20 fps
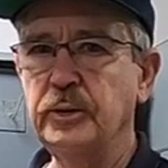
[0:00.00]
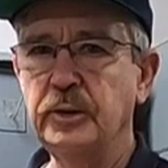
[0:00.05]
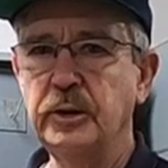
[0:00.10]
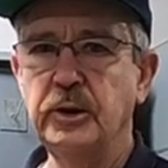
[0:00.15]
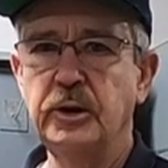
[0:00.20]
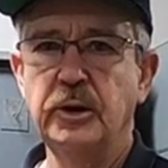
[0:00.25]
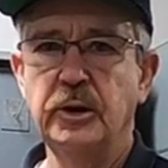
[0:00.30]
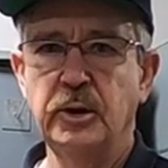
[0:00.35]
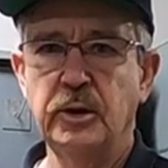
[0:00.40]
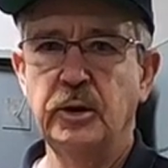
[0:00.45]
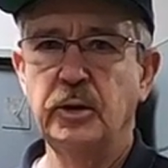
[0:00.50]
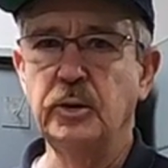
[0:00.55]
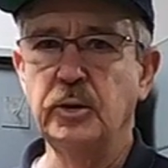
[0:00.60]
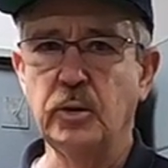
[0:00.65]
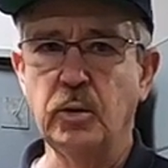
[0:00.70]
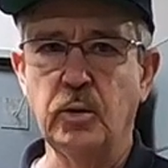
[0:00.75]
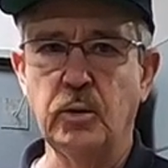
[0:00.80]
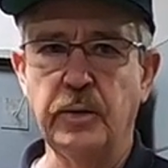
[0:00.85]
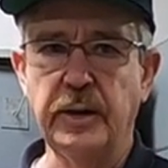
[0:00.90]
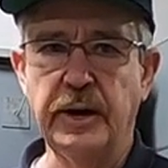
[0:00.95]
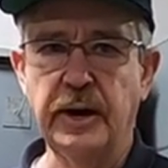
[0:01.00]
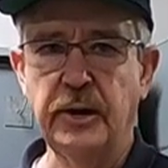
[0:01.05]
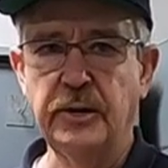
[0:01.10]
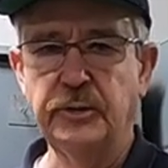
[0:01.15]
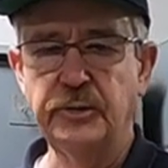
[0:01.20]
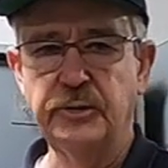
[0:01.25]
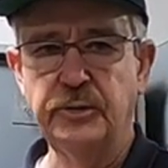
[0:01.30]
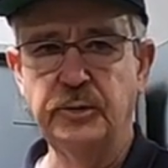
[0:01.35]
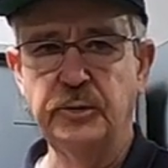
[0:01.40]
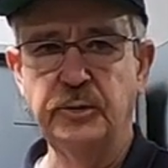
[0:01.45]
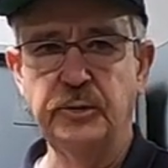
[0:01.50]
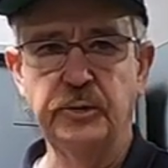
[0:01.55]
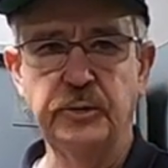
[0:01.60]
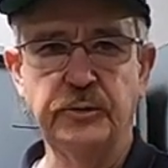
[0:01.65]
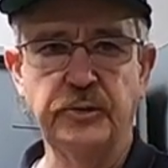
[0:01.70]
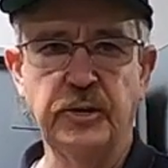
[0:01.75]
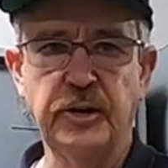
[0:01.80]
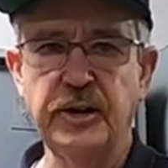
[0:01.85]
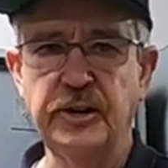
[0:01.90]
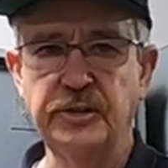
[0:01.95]
would go around to
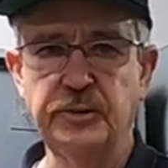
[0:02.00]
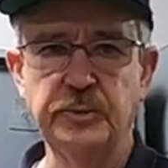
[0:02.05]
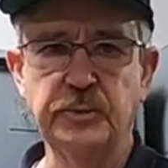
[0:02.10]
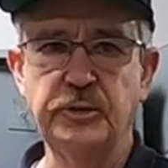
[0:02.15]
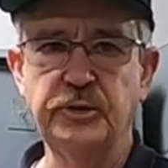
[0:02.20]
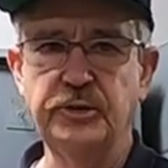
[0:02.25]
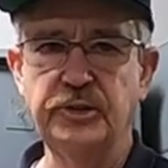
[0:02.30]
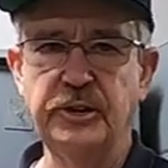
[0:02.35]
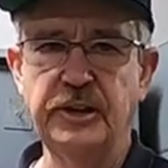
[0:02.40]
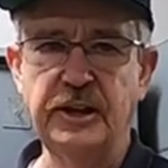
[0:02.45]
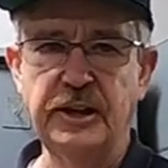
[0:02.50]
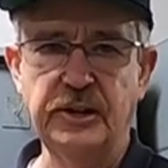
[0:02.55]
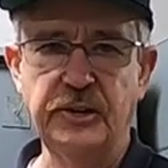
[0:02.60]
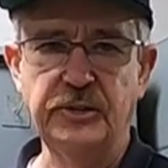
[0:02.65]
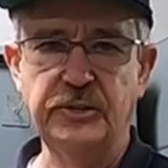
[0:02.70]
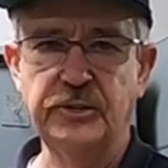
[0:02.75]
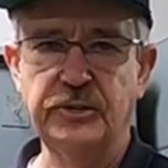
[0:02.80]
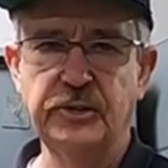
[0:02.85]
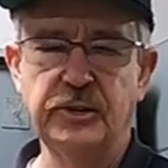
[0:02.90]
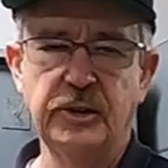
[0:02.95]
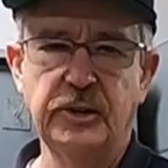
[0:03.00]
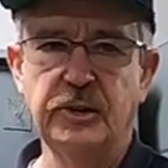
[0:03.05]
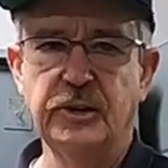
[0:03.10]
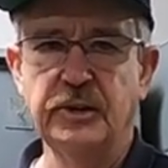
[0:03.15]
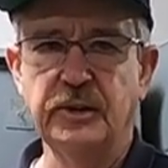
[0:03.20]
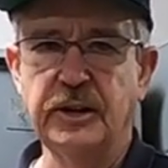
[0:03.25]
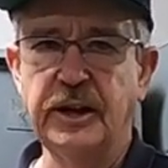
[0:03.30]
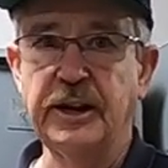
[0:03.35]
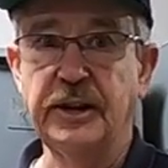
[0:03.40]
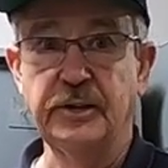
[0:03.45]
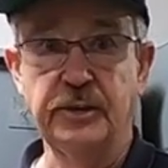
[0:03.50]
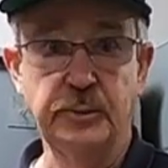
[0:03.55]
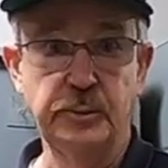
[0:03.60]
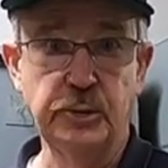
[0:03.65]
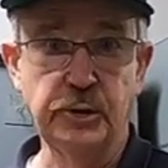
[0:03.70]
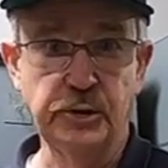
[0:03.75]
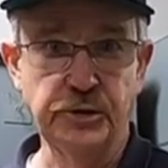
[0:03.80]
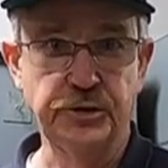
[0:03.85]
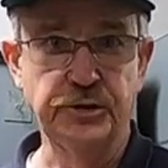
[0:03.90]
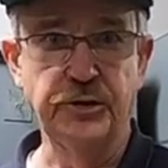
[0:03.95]
the various machines, like the
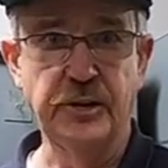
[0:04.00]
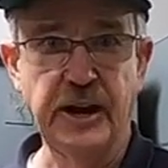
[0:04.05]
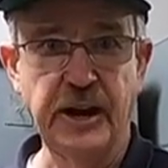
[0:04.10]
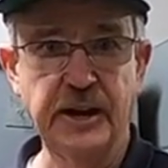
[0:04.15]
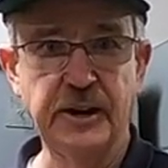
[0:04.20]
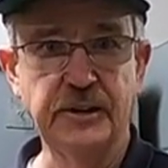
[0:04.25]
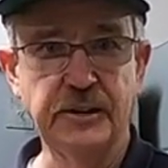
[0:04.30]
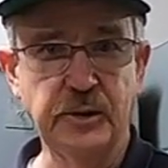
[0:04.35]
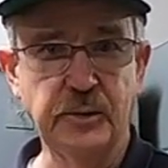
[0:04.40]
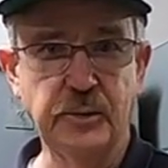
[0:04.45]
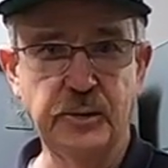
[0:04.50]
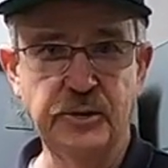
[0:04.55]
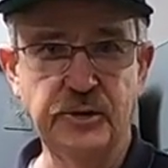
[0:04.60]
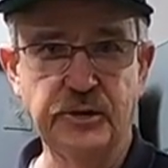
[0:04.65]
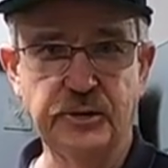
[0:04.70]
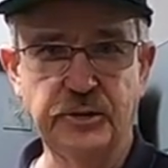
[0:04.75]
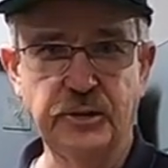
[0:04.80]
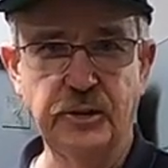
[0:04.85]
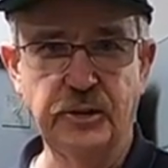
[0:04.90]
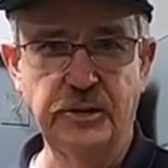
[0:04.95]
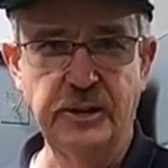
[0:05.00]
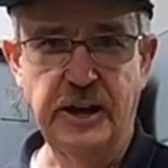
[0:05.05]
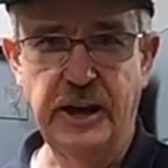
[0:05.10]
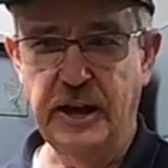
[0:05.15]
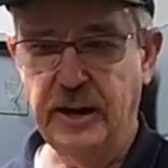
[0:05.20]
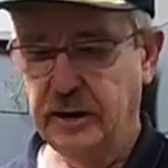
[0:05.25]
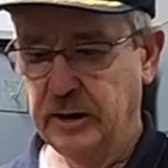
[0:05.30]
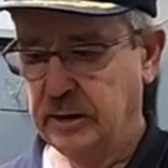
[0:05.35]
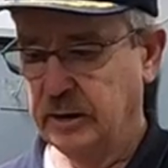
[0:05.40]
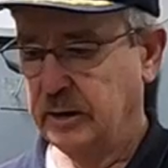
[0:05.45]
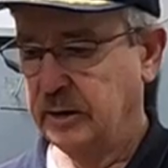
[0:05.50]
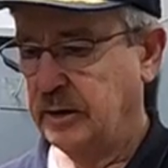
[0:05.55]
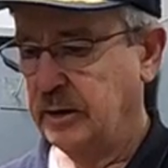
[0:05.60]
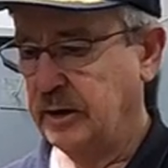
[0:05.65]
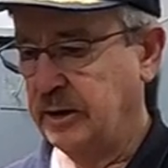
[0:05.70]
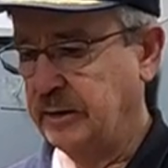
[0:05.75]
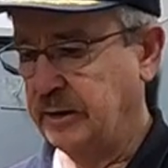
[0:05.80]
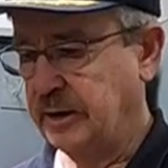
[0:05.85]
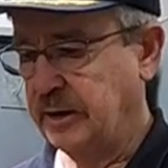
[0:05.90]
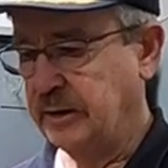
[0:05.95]
Bilge Dragon that we just looked at,
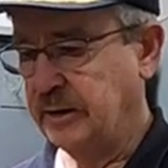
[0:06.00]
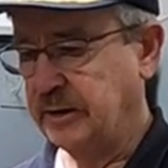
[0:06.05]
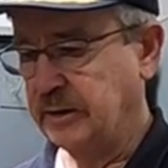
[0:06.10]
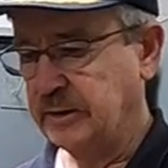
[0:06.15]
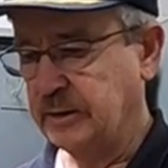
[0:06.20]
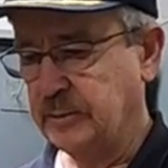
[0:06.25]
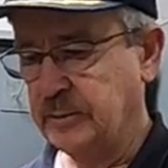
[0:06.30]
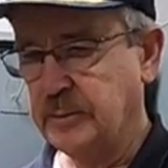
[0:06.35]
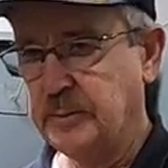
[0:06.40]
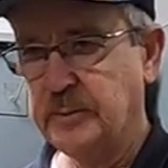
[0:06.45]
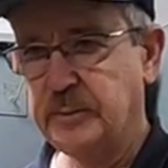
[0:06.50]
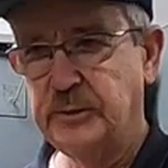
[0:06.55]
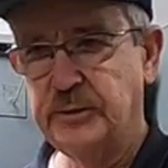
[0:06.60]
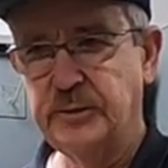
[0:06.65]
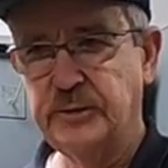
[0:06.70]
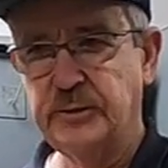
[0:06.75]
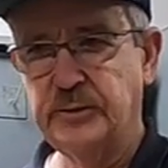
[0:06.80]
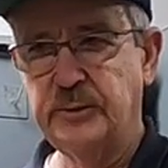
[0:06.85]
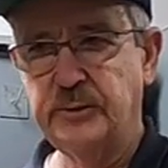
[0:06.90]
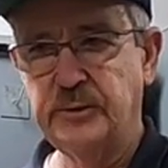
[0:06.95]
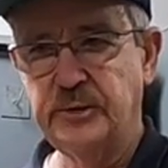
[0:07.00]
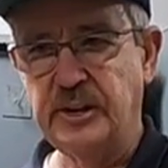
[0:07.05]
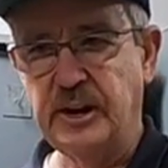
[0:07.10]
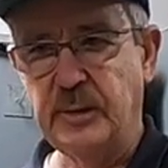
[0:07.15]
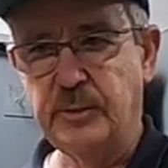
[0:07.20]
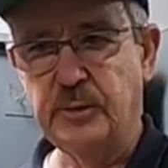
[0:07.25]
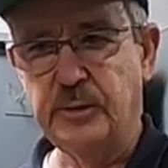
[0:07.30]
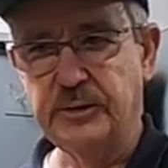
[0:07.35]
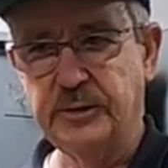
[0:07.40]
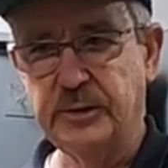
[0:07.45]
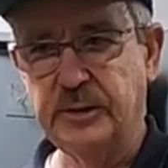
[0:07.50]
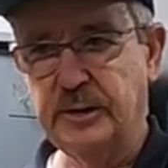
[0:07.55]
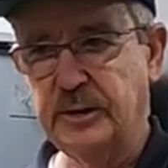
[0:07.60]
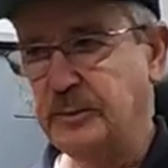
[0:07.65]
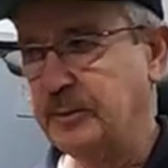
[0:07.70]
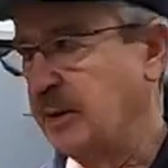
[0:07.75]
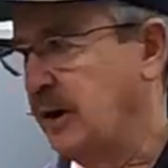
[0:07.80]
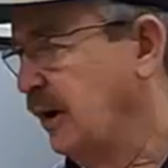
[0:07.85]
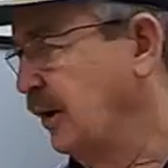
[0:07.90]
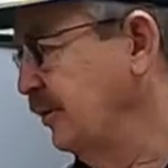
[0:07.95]
and they'd get the samples in
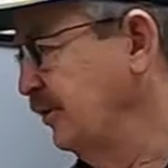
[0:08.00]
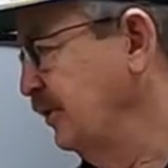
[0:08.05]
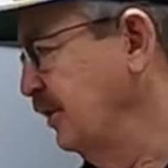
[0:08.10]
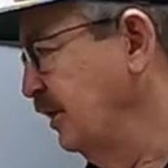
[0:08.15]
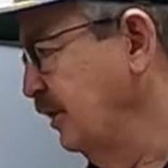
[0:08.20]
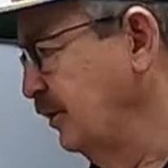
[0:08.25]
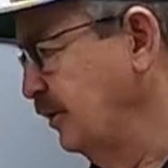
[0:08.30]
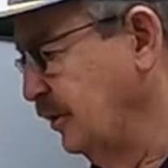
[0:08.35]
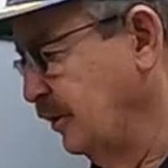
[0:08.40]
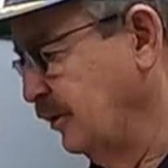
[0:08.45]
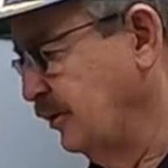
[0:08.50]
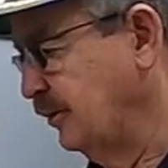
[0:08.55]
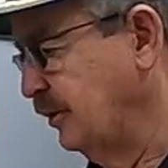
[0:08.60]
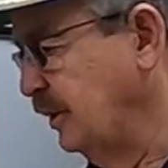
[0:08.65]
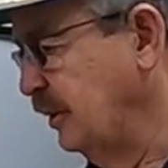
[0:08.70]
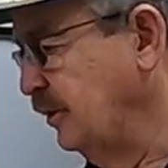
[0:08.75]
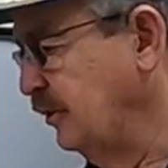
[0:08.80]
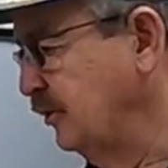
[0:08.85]
the bottles like this.